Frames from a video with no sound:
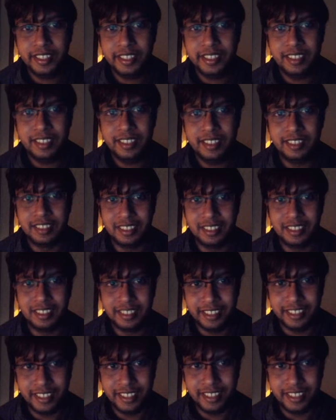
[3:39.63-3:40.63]
it's the
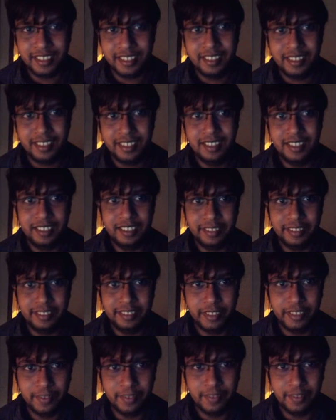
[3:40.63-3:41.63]
sunset. It's evident
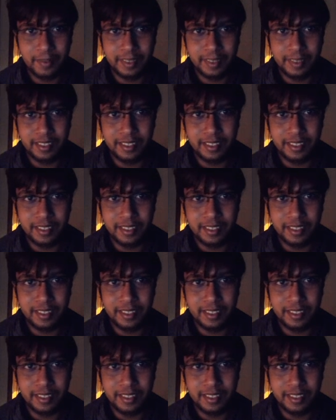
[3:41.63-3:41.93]
from the